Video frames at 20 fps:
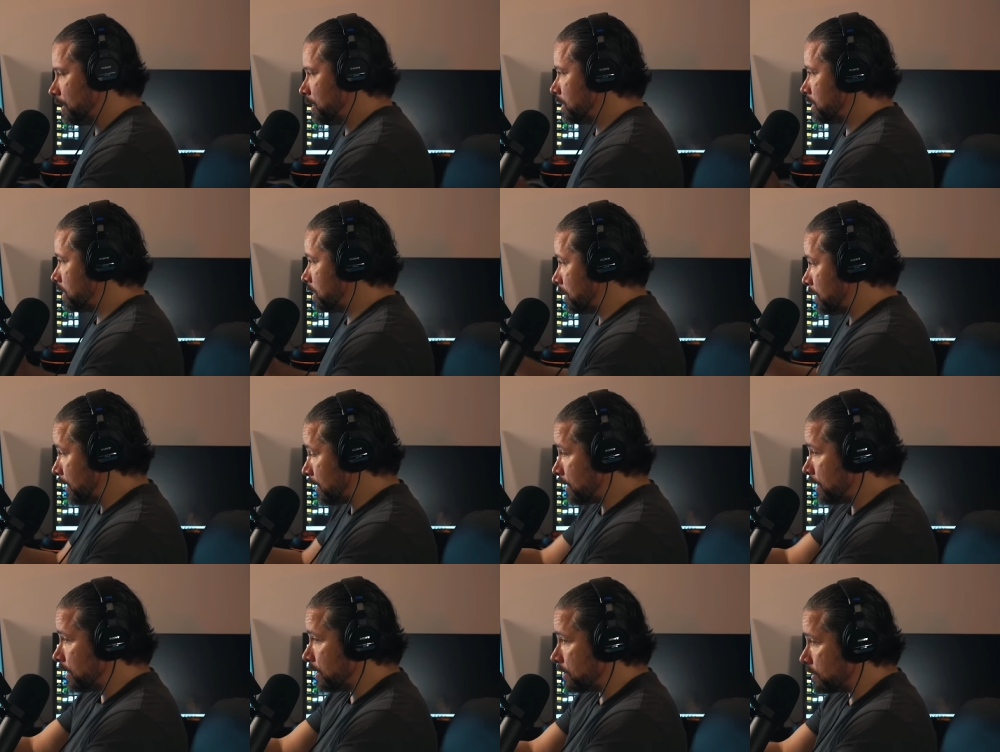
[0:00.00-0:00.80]
She
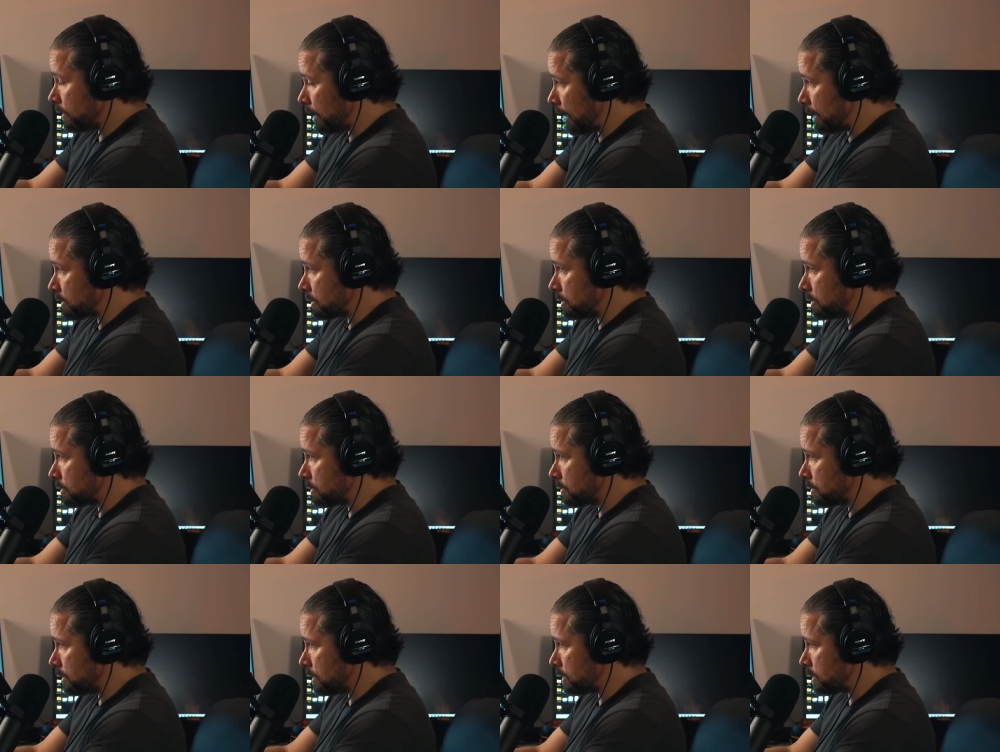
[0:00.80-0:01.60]
did need
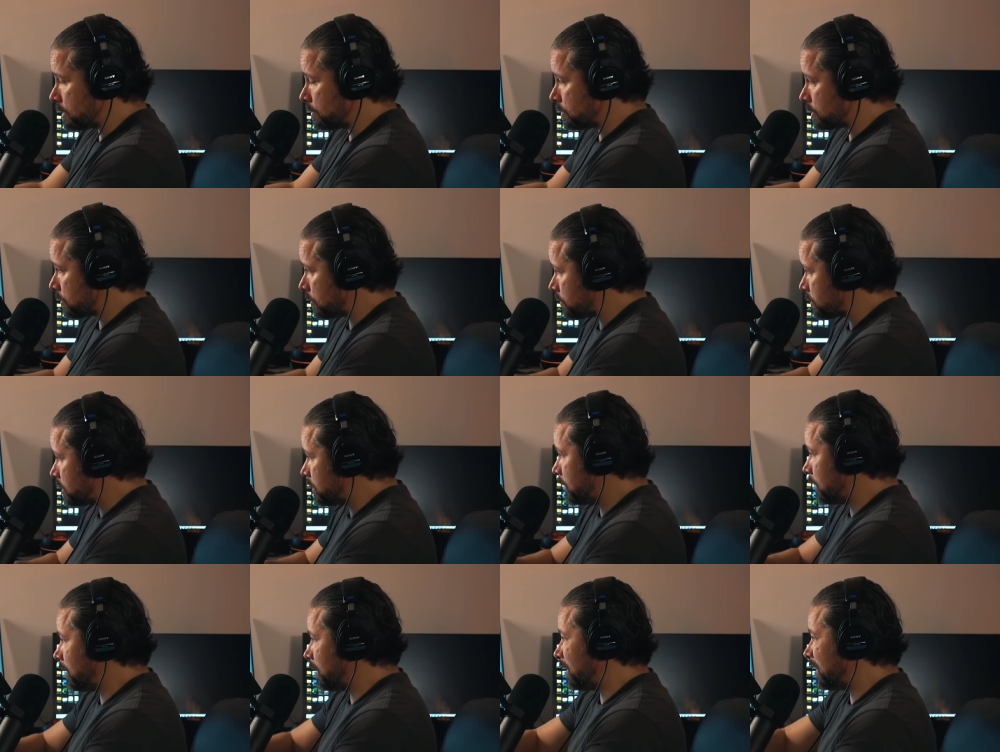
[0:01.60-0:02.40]
glasses. Uh, she was told
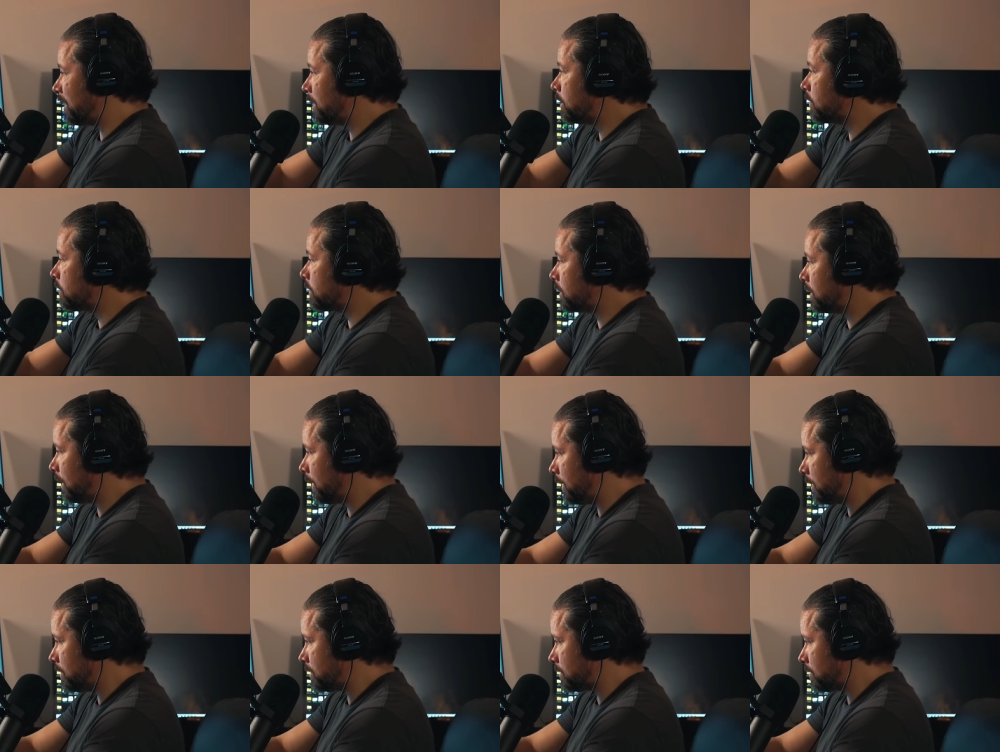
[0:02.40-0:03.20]
she needed hearing
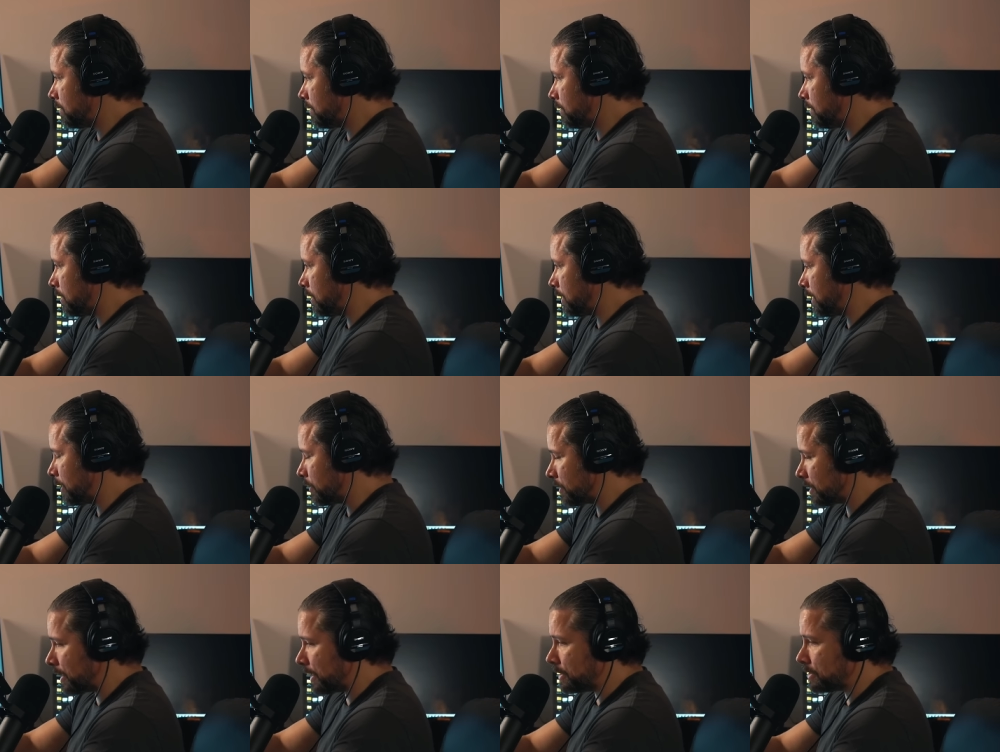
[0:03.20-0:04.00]
aids. Uh,
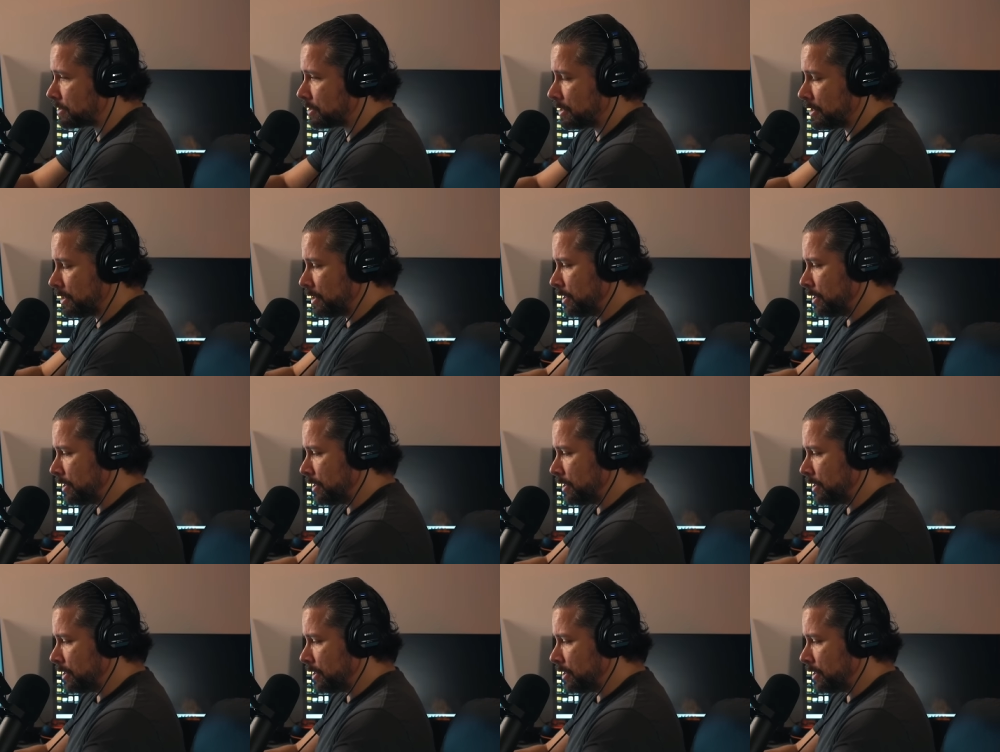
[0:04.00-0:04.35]
hearing aids.